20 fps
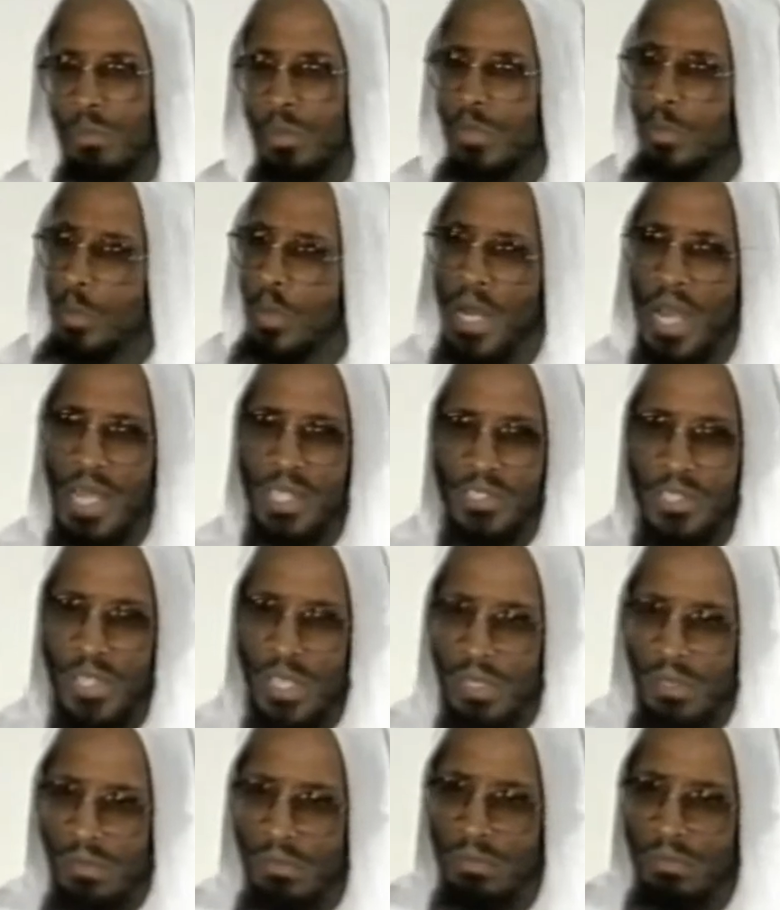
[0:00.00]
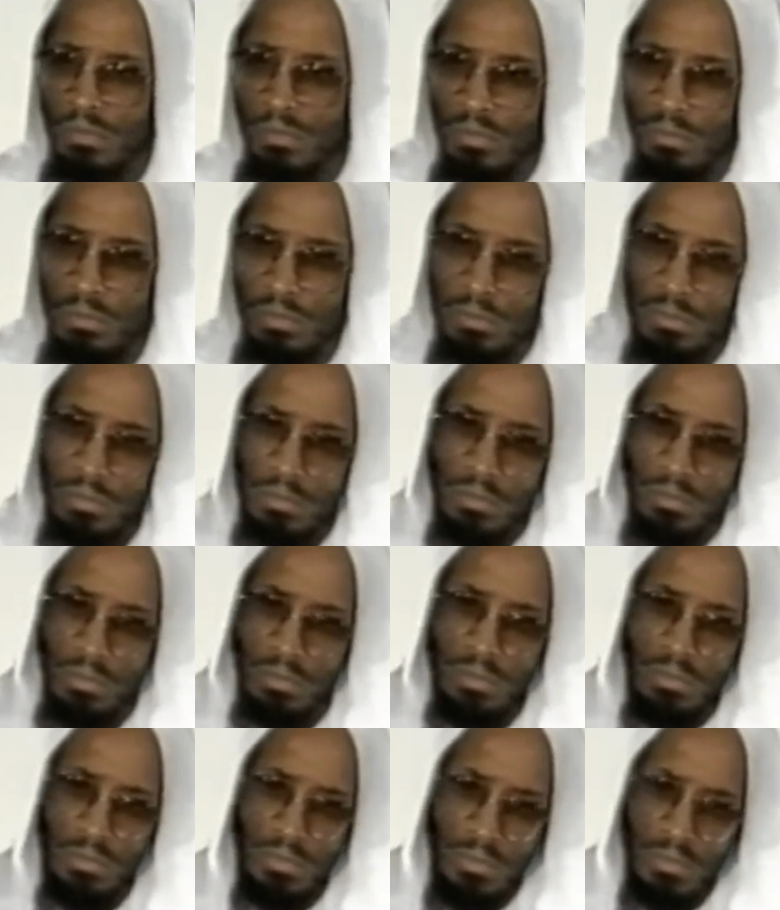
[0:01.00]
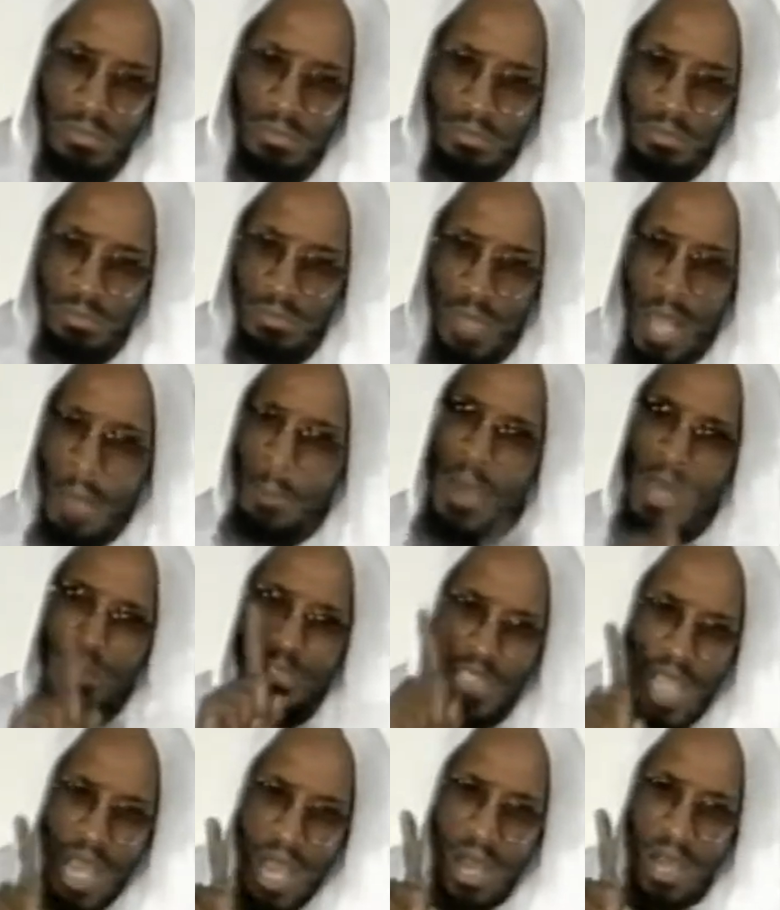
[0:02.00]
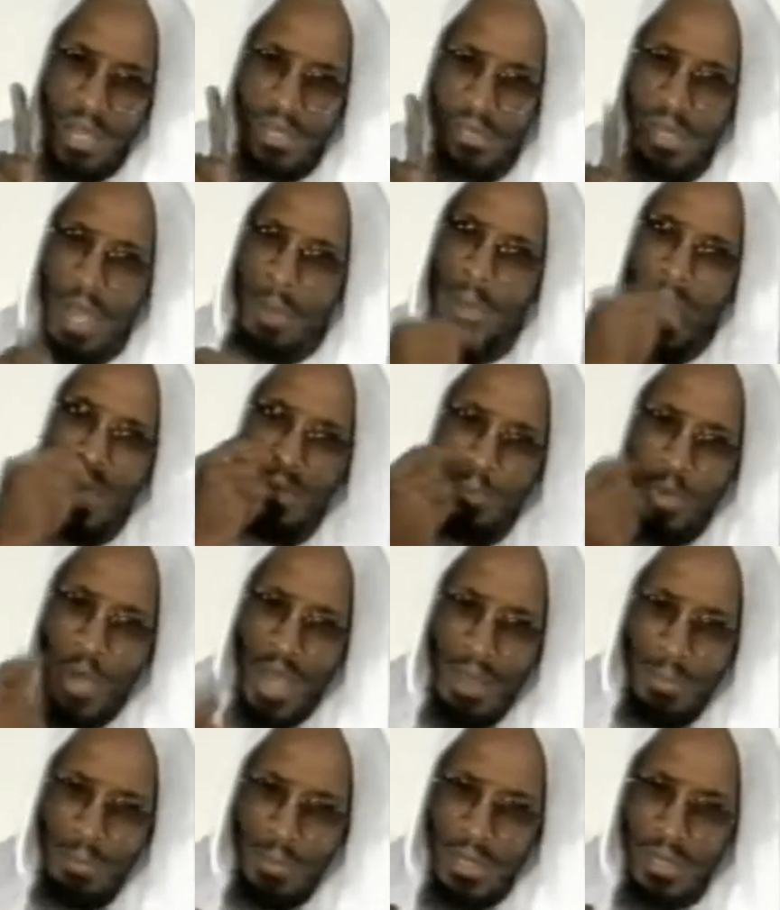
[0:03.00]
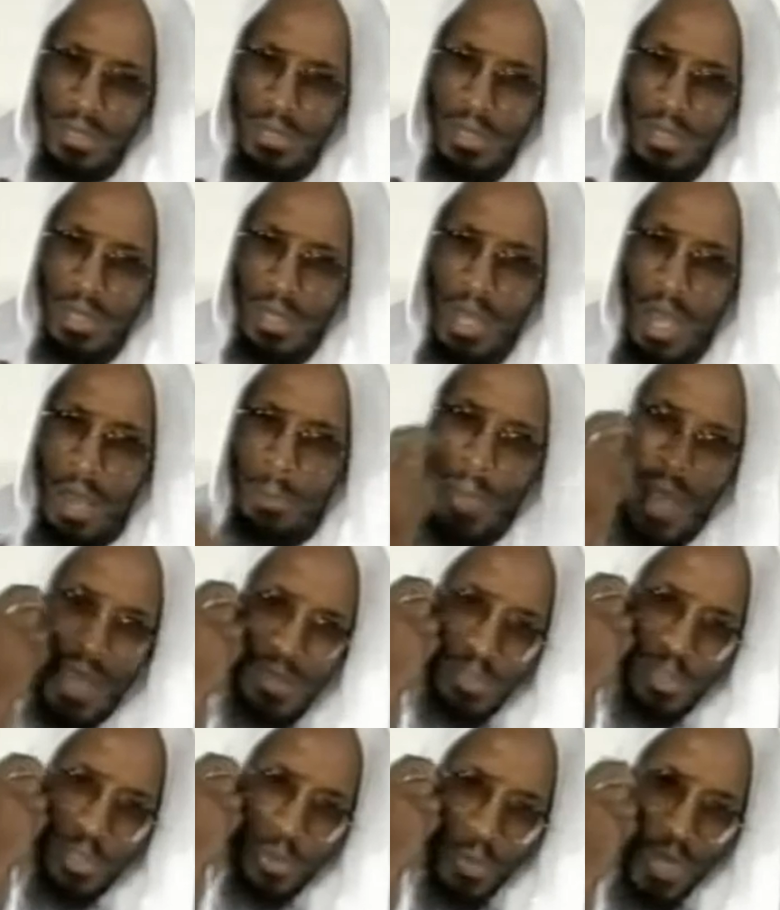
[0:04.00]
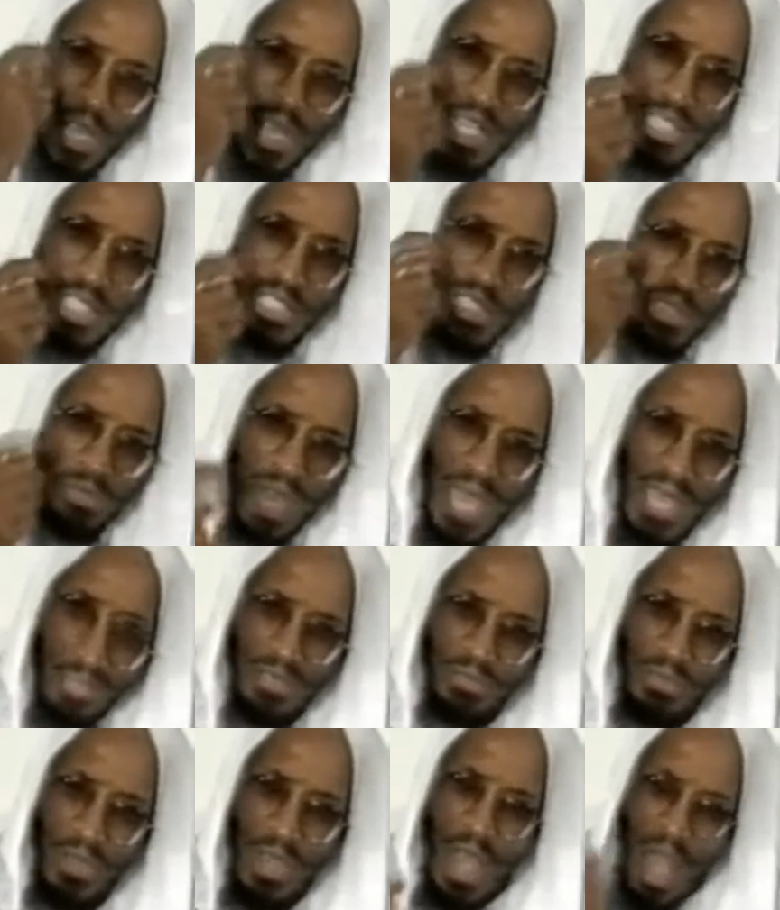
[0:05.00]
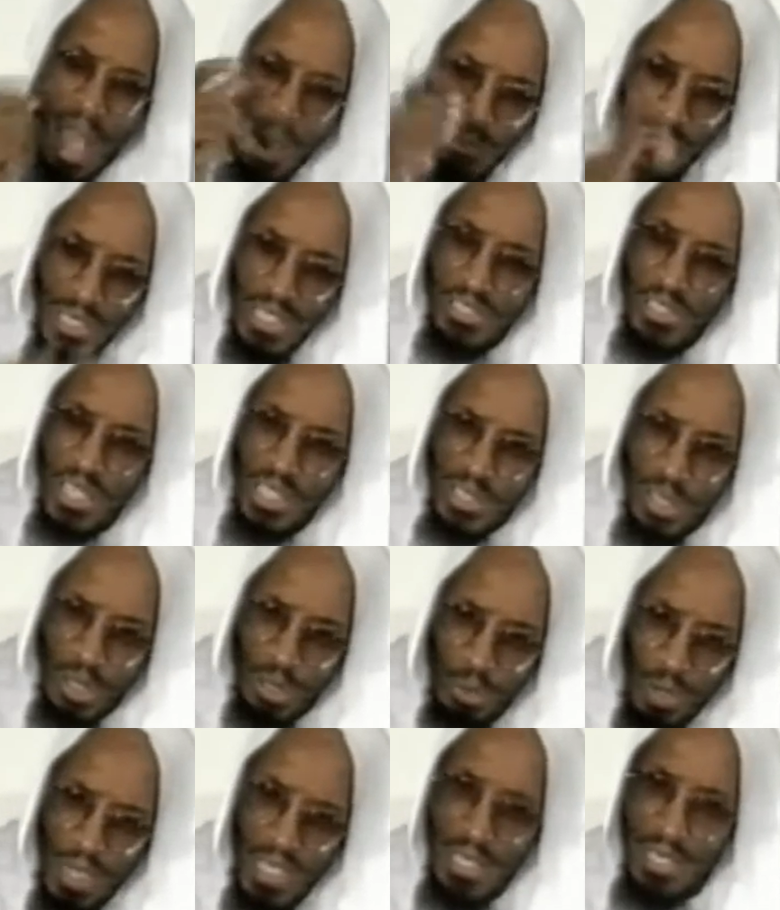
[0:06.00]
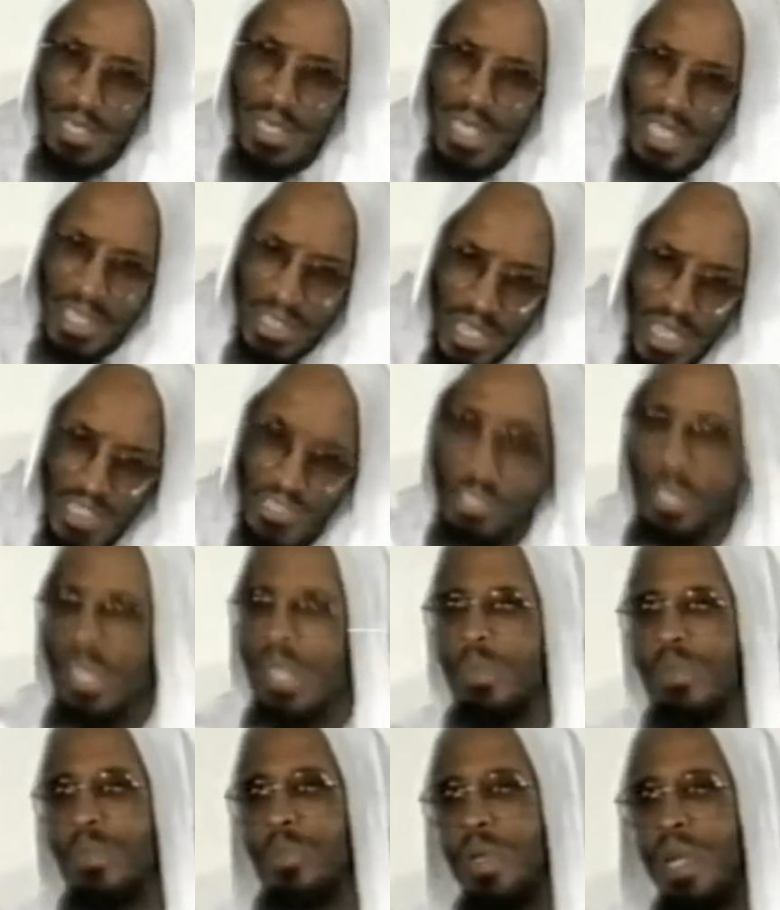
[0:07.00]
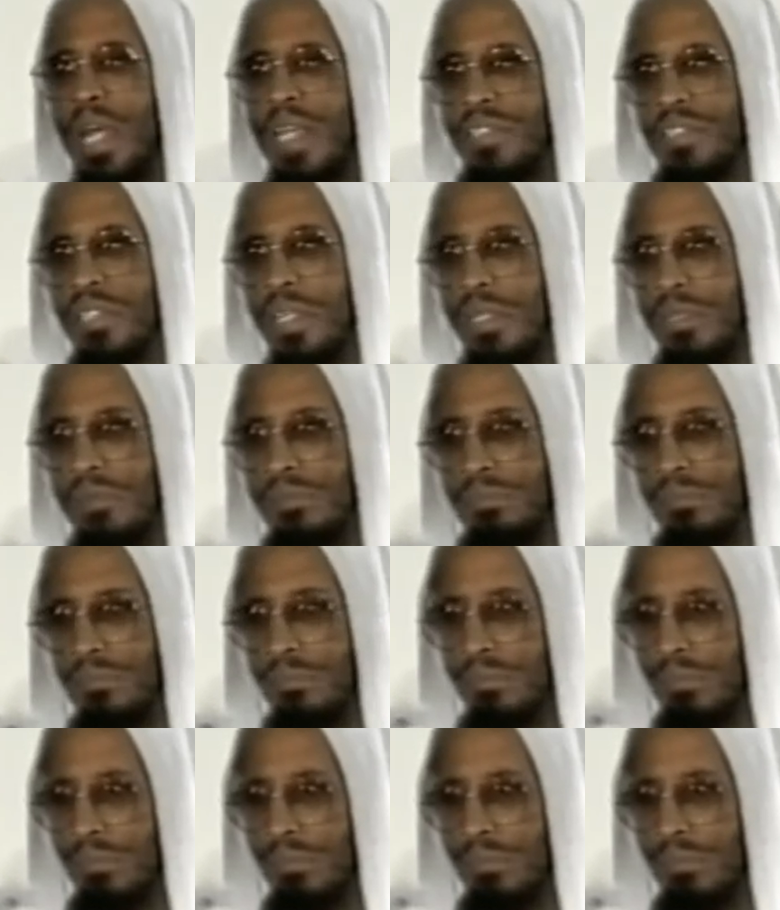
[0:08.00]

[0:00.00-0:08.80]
with what I said? About God, about Muhammad, about the creation of life. How many disagree essentially with what I said?